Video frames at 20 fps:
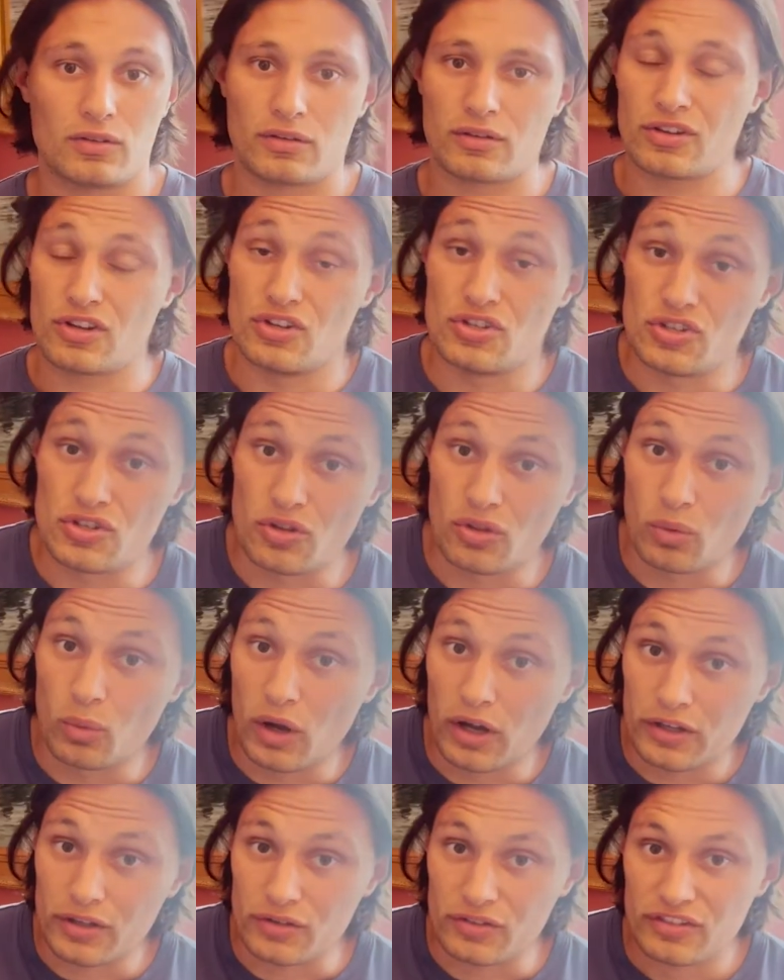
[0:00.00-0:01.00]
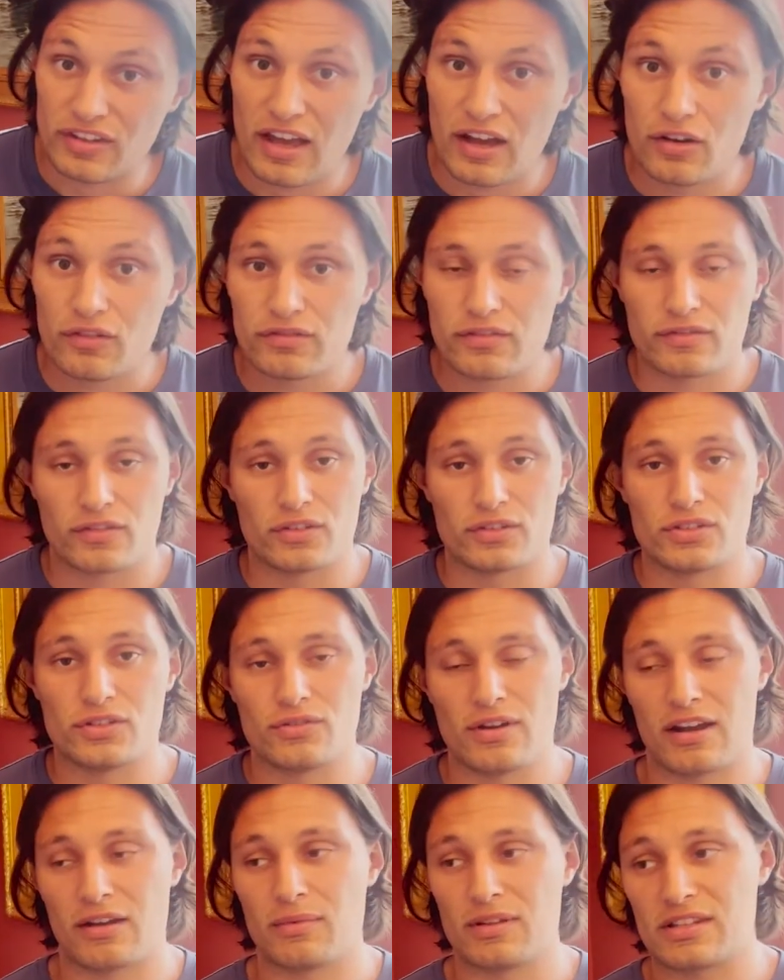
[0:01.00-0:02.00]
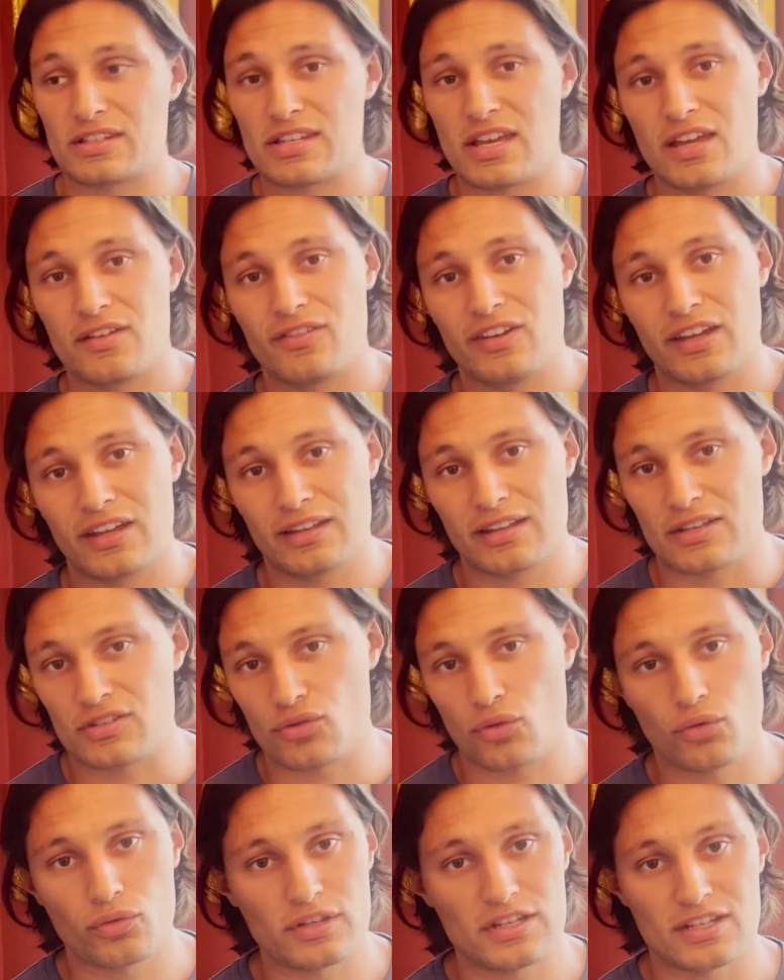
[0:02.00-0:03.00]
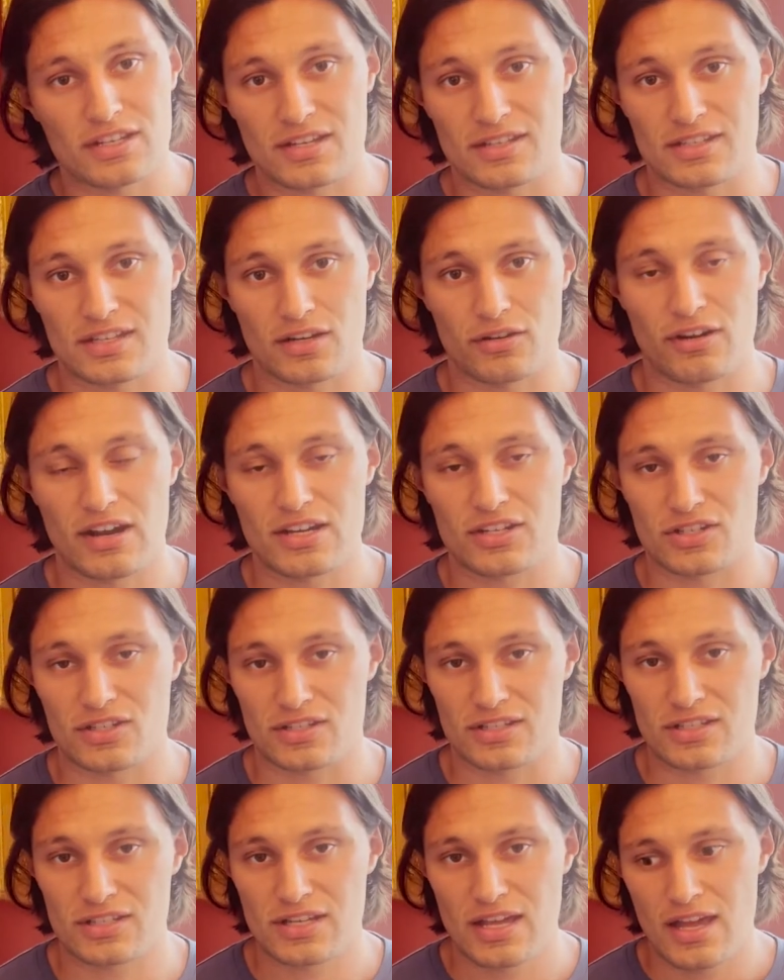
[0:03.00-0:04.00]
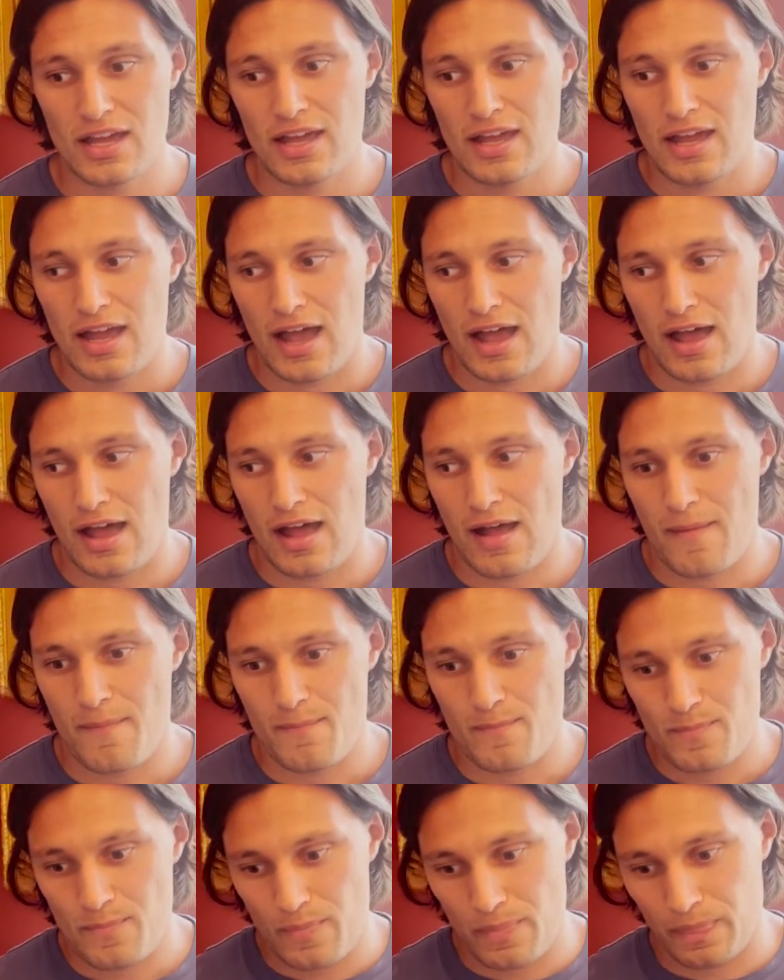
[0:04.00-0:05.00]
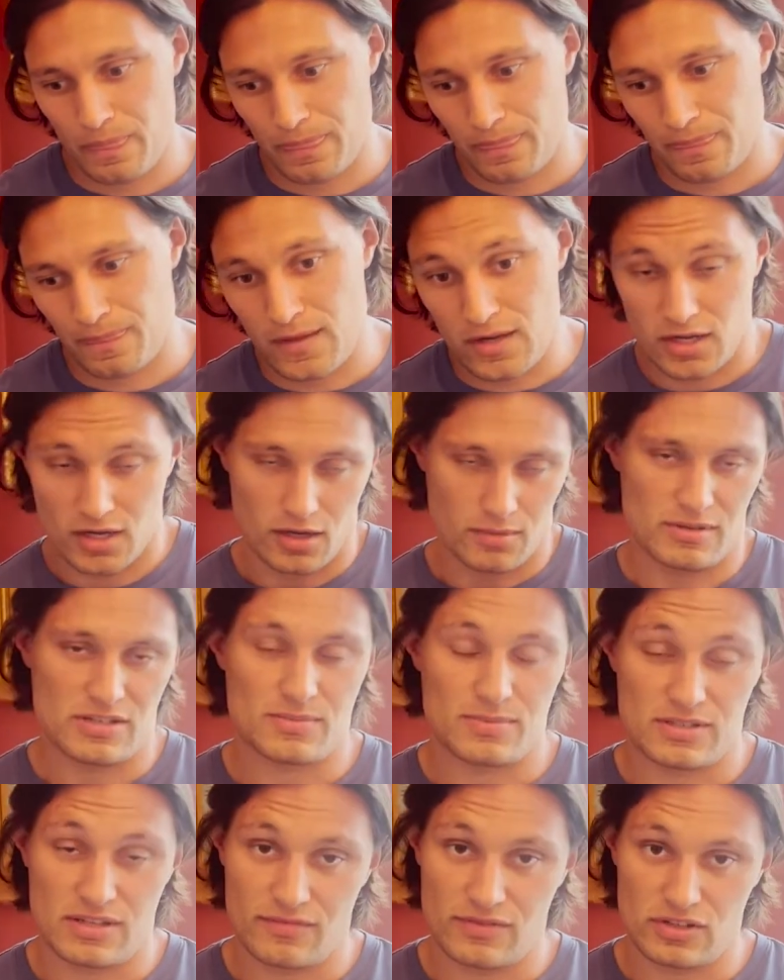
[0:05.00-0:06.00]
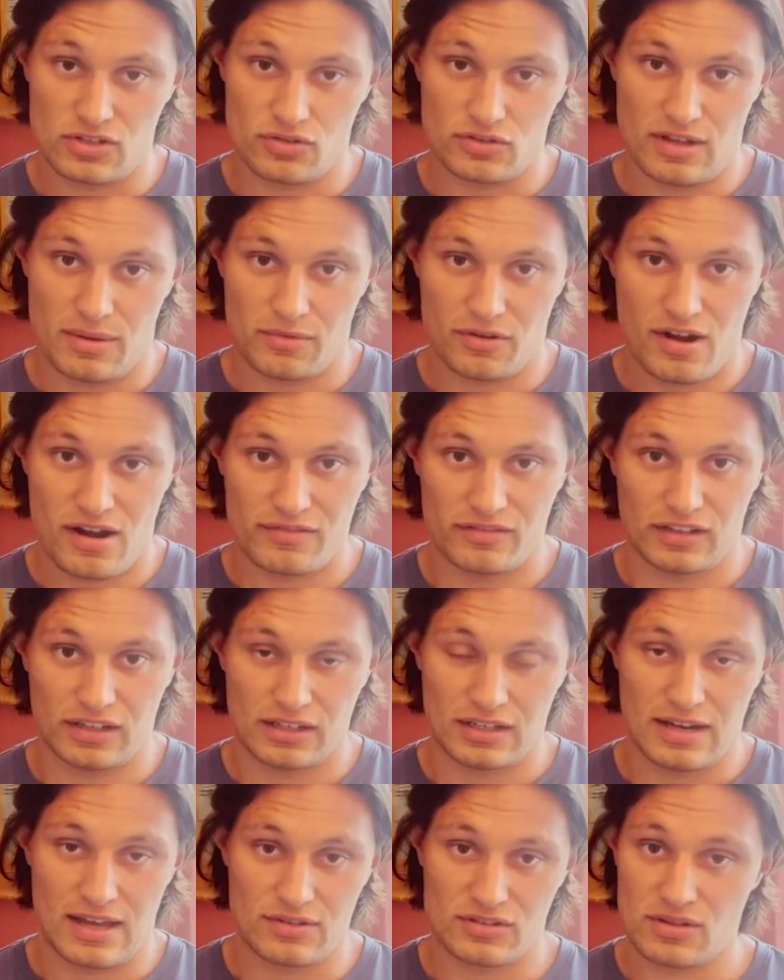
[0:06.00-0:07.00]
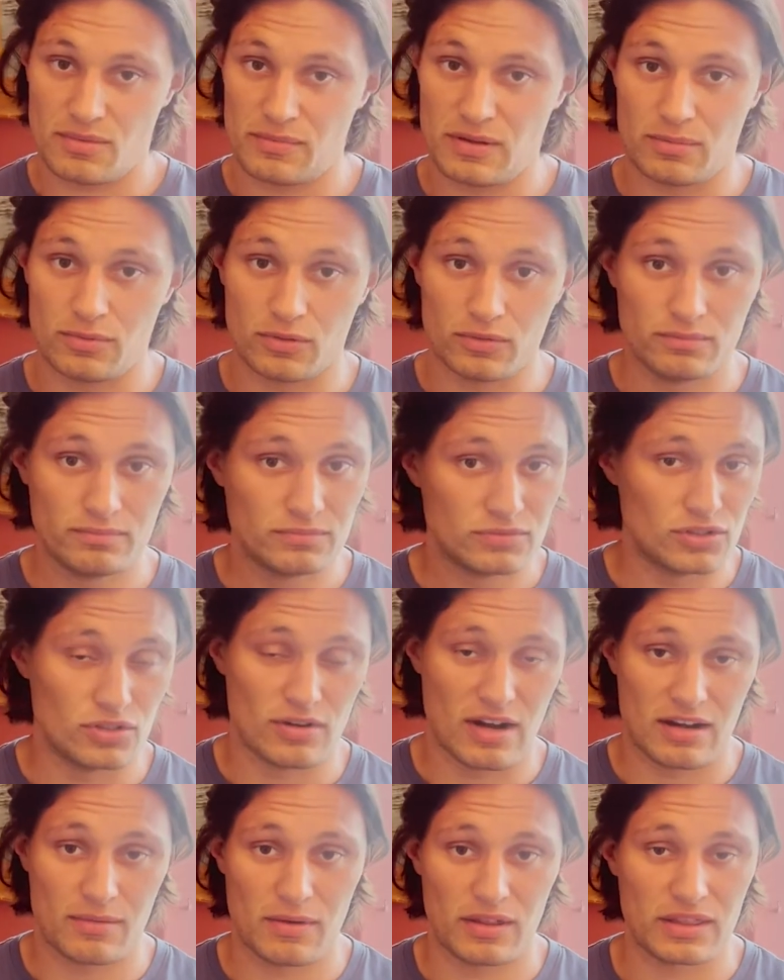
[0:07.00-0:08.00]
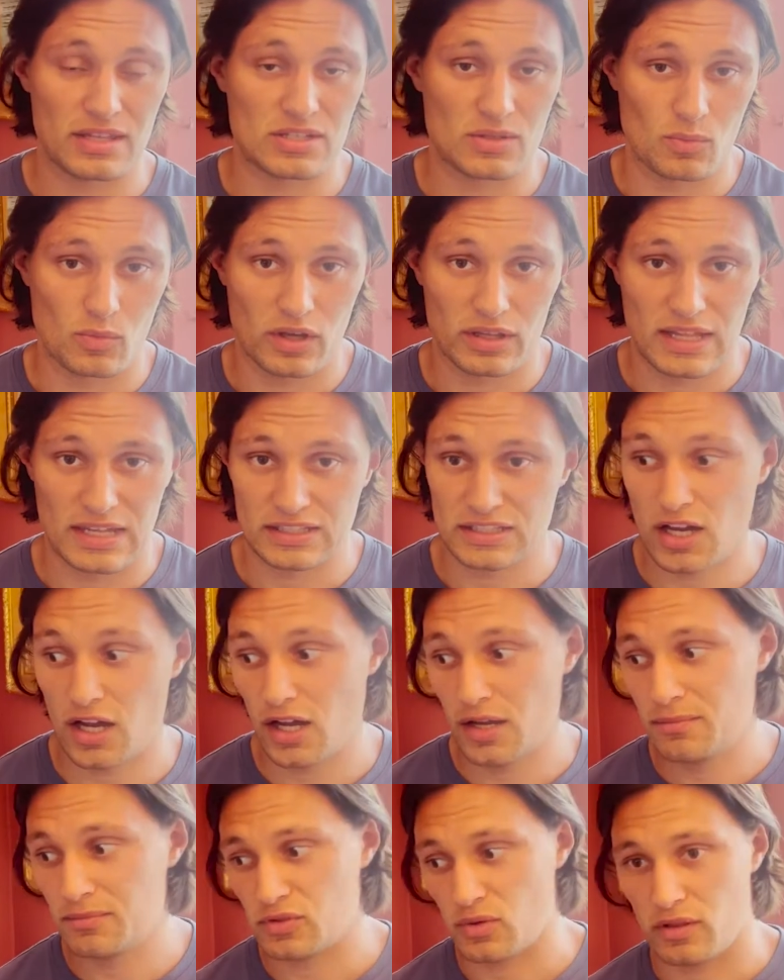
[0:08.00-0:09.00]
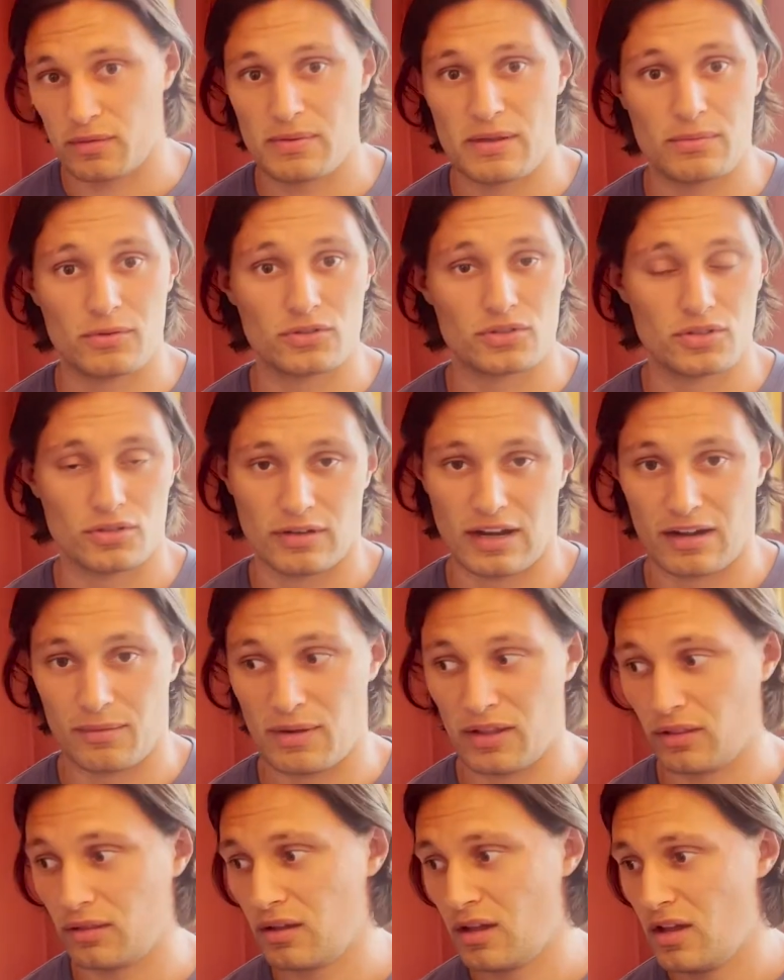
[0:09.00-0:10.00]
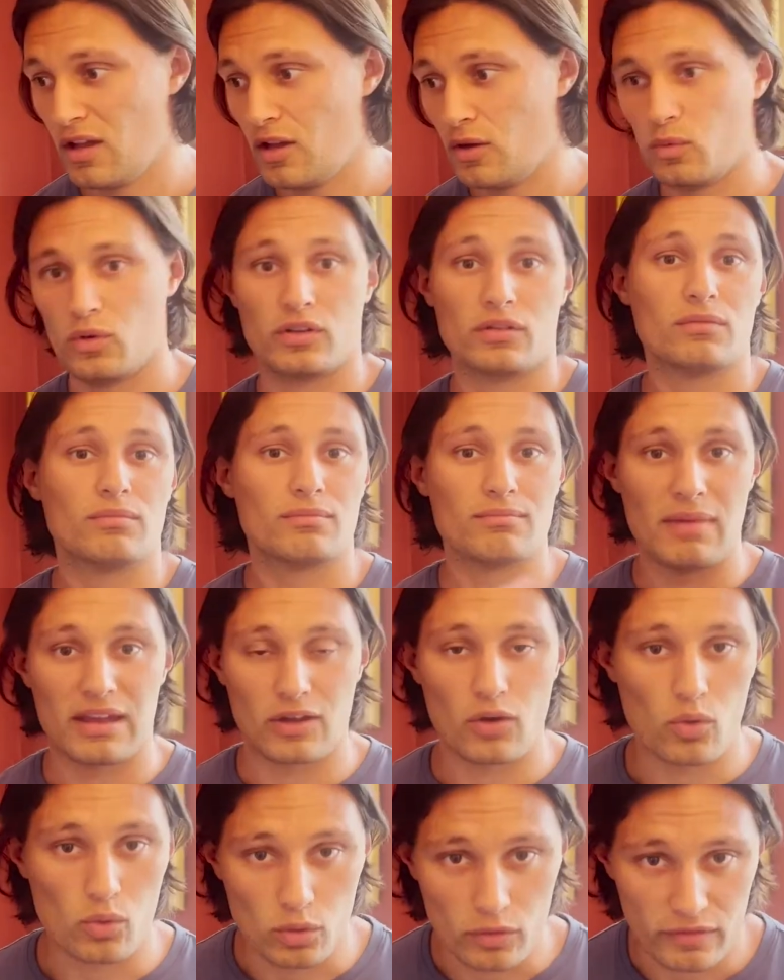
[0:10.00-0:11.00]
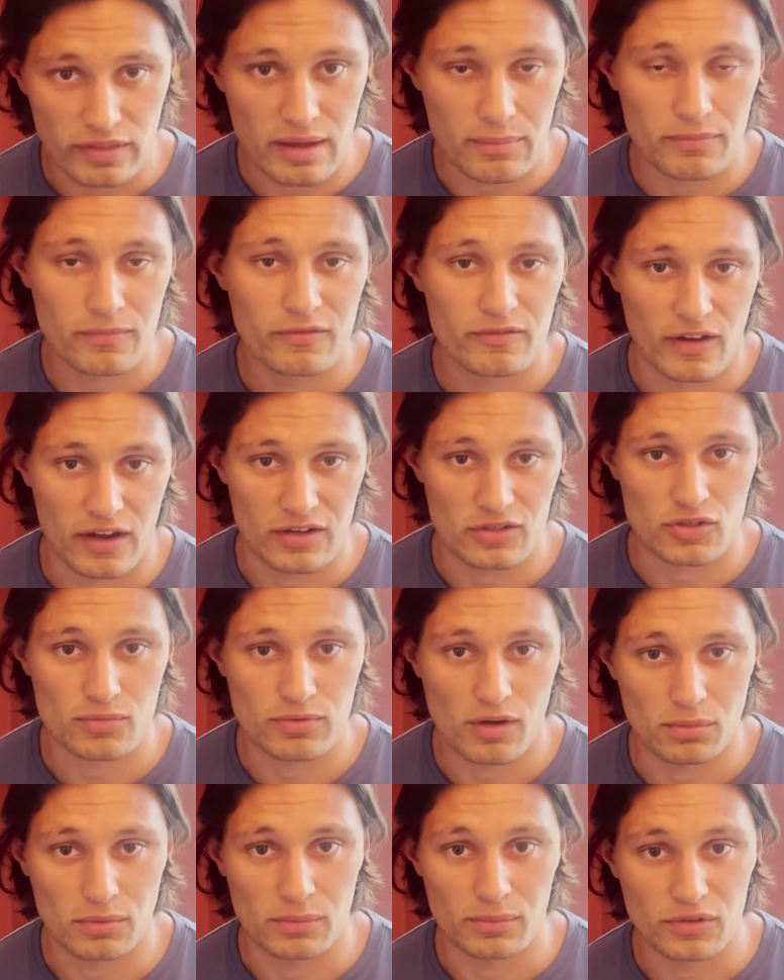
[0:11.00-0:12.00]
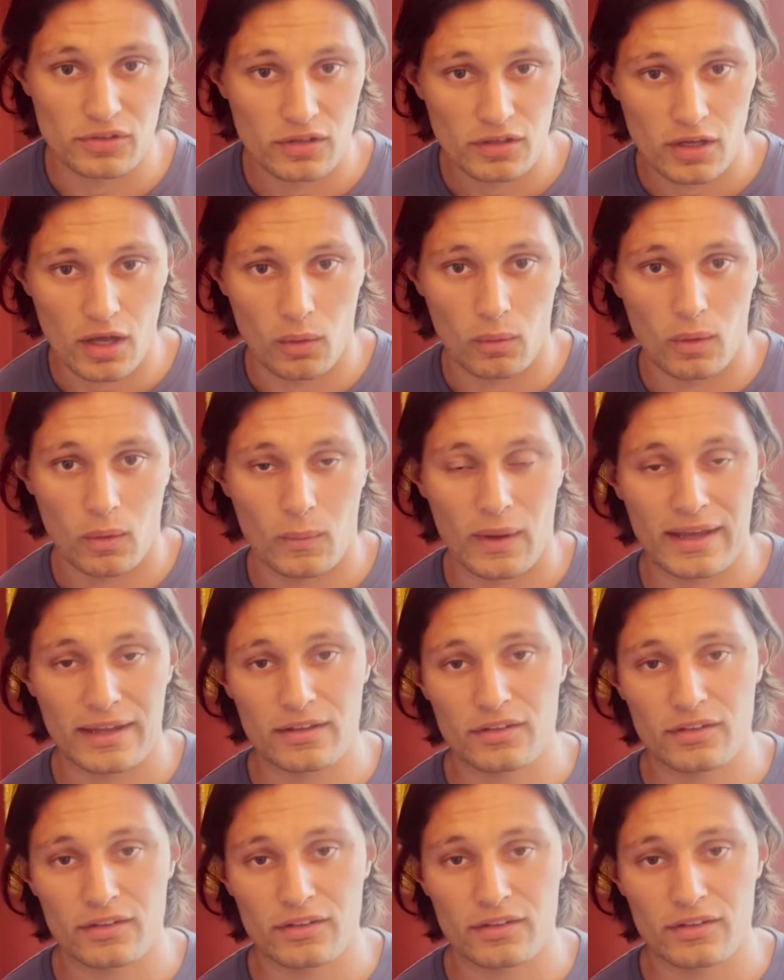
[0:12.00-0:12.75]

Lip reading: Could you do the work yourself for a 2 grand a month saving? There's all these considerations that are going to be specific to a demographic. Now, some people, 2 grand a month isn't worth their time. To other people, 2 grand a month would make all of their financial problems go away.